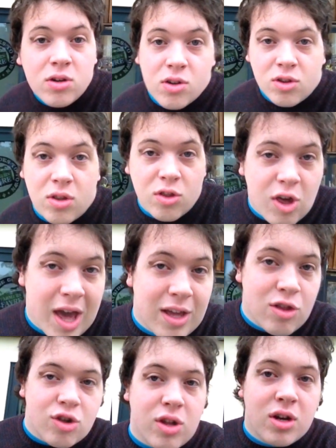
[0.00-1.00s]
couldn't
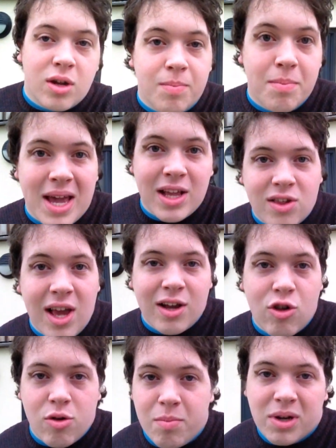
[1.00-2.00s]
change in the main
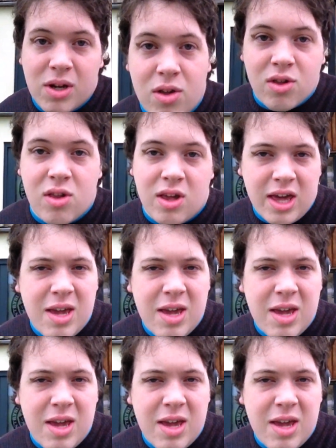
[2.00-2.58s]
section because